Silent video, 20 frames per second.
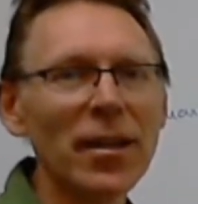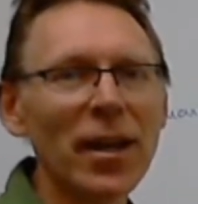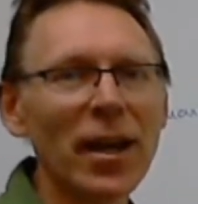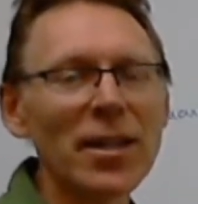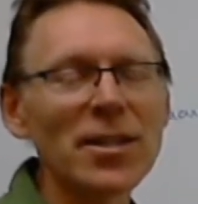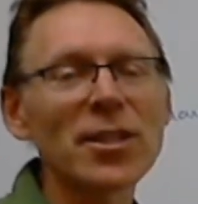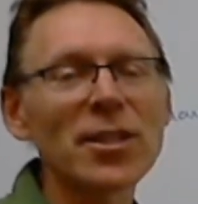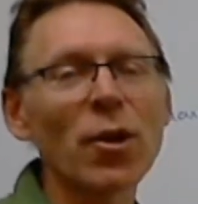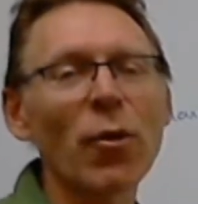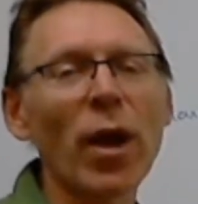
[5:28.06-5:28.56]

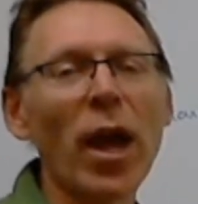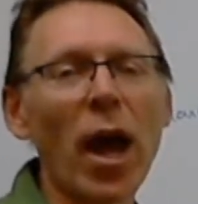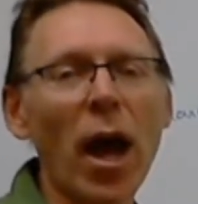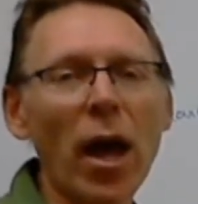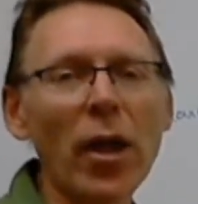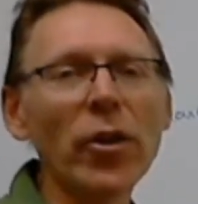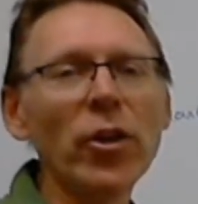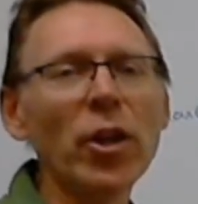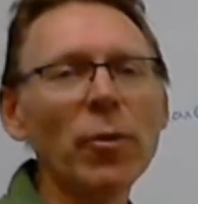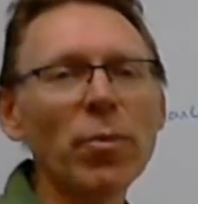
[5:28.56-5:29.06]
And so it
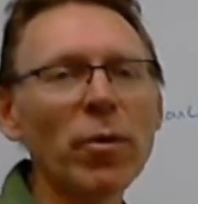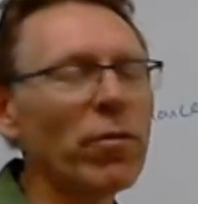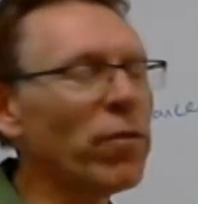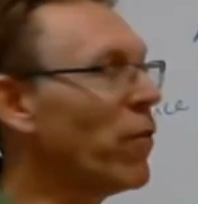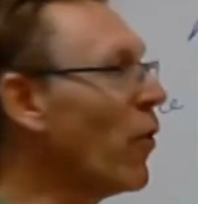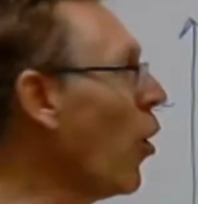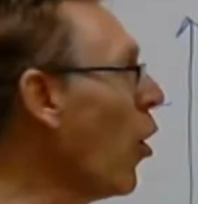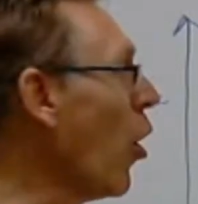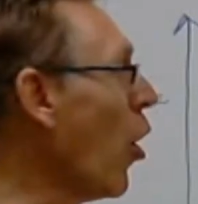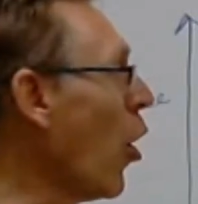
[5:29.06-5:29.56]

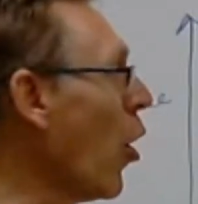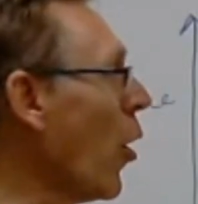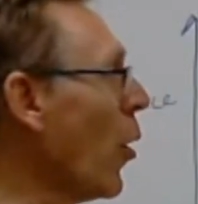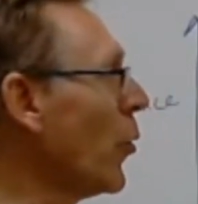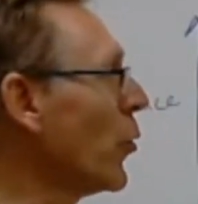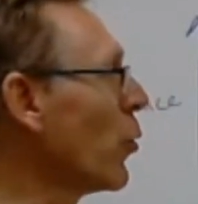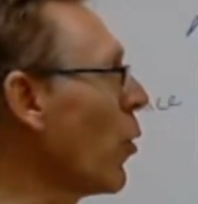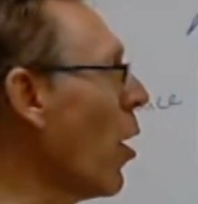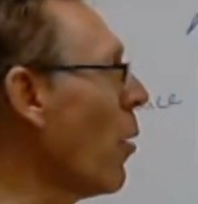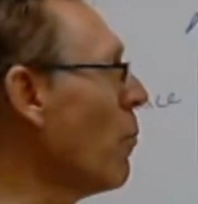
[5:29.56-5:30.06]

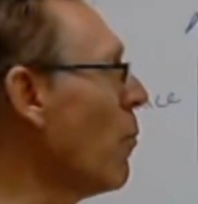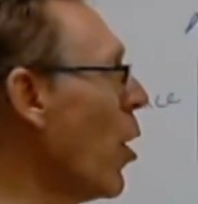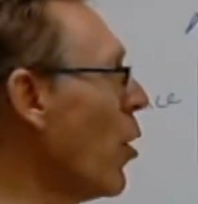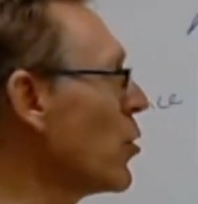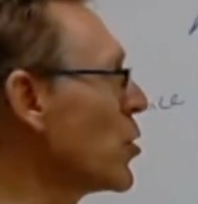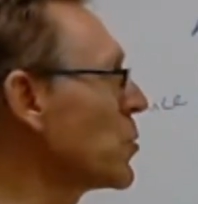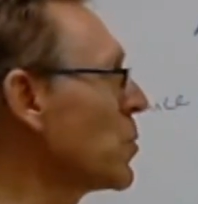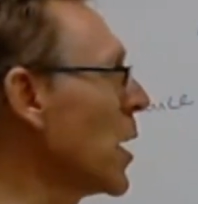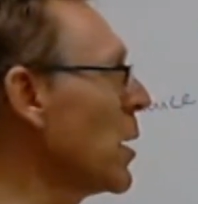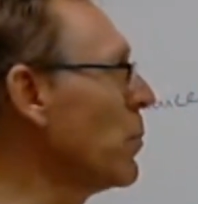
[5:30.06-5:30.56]
underperformed what
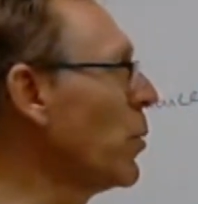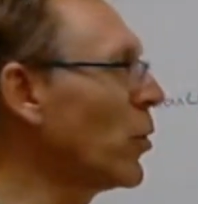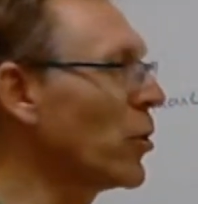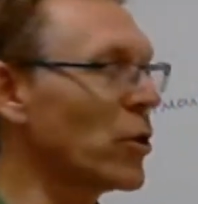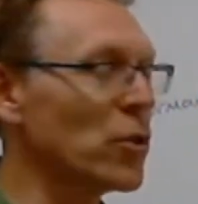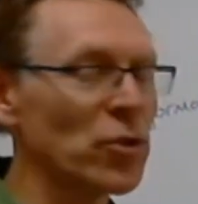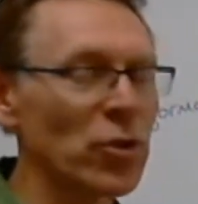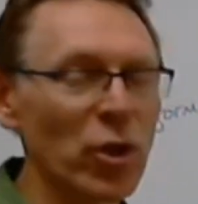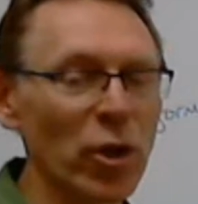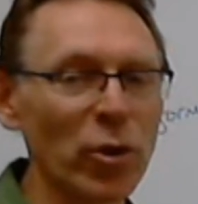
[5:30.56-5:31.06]
most people
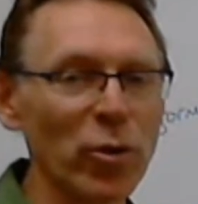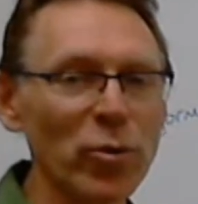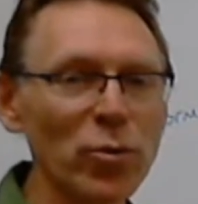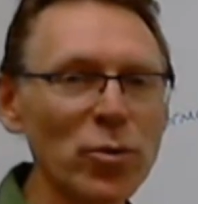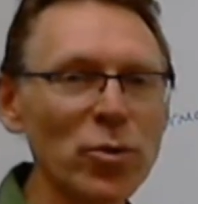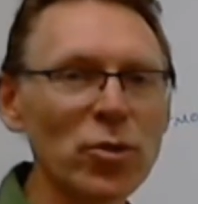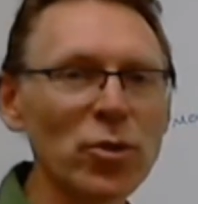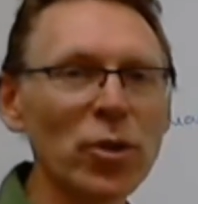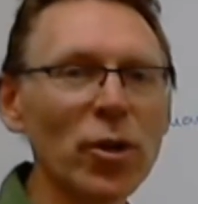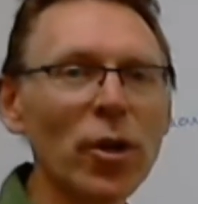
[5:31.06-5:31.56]
could
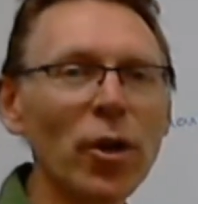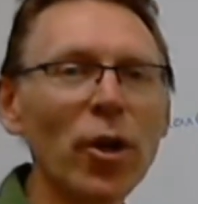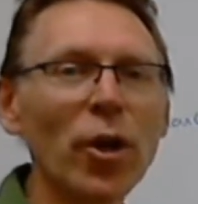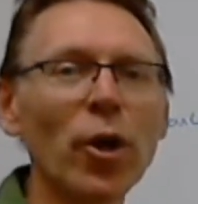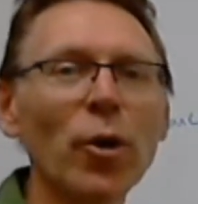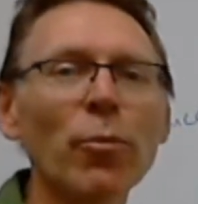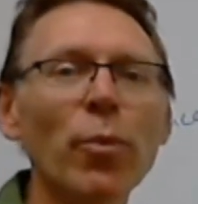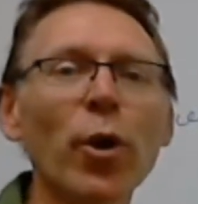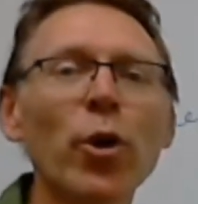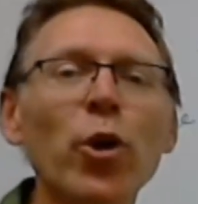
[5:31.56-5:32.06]
use,
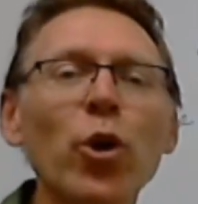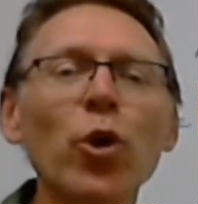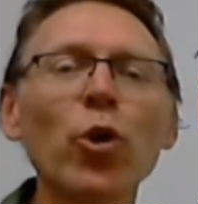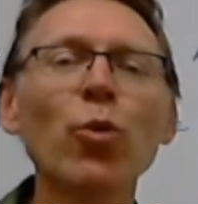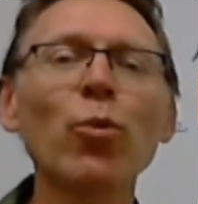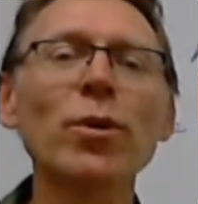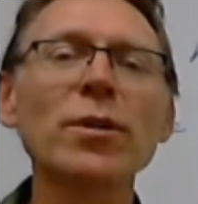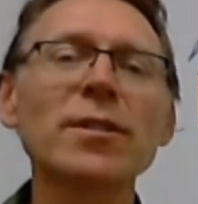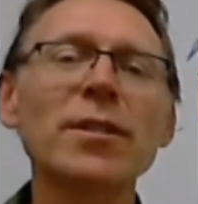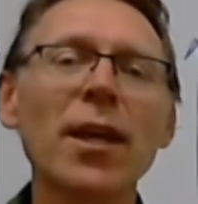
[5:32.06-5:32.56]
but who
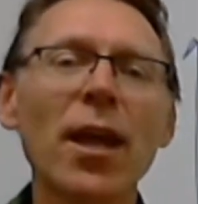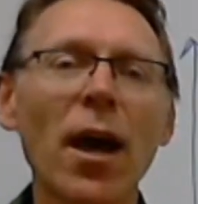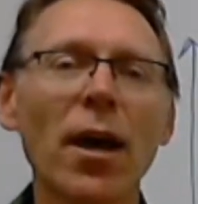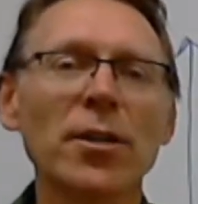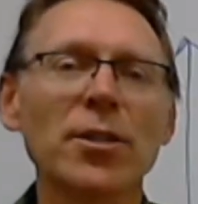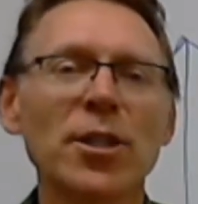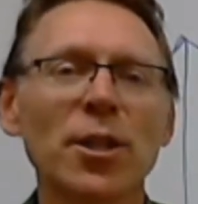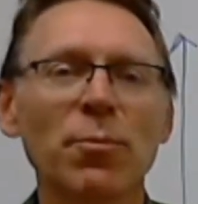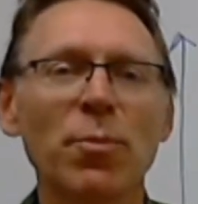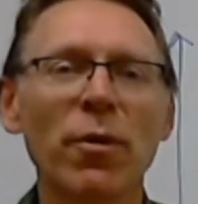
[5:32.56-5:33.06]
was the
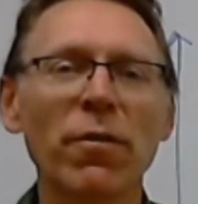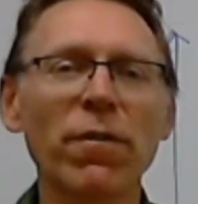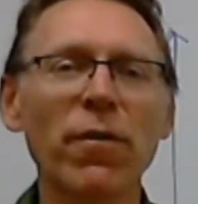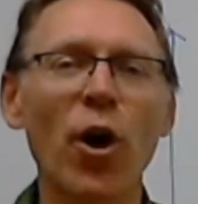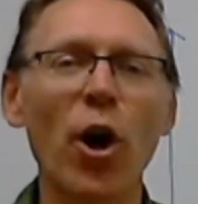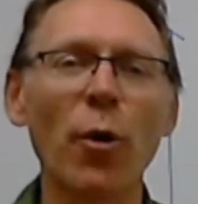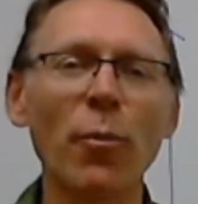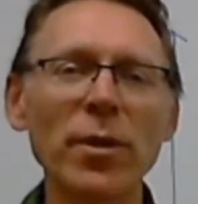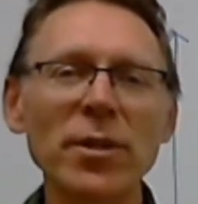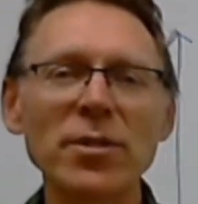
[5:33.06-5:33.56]

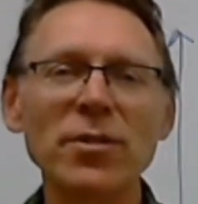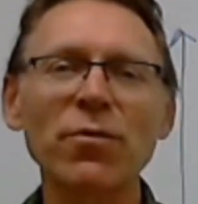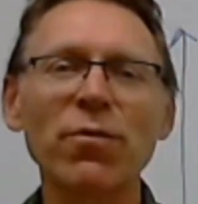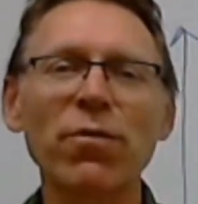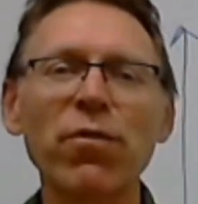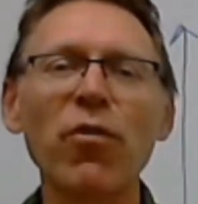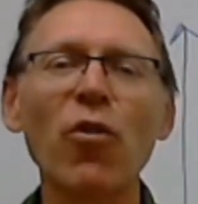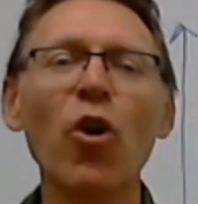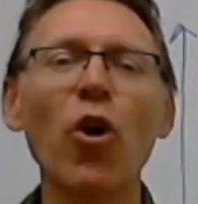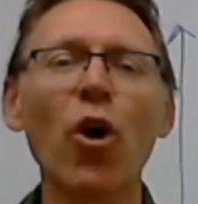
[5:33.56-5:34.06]
underperformance
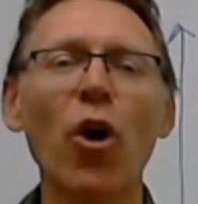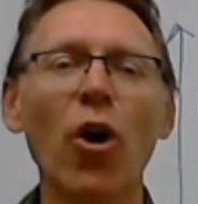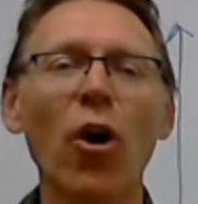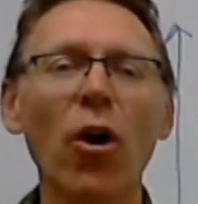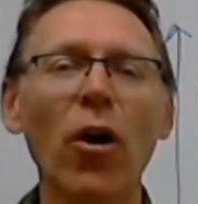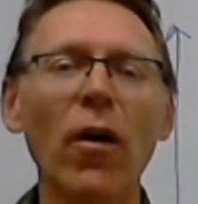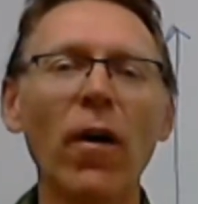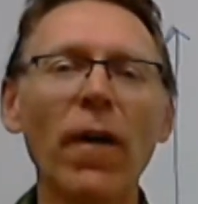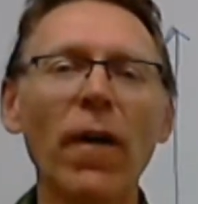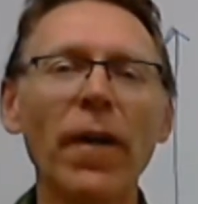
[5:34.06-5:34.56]

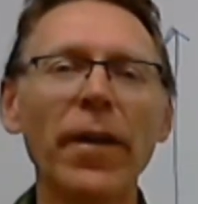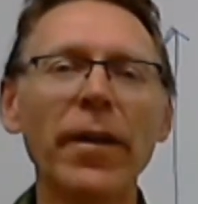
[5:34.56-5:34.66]
for?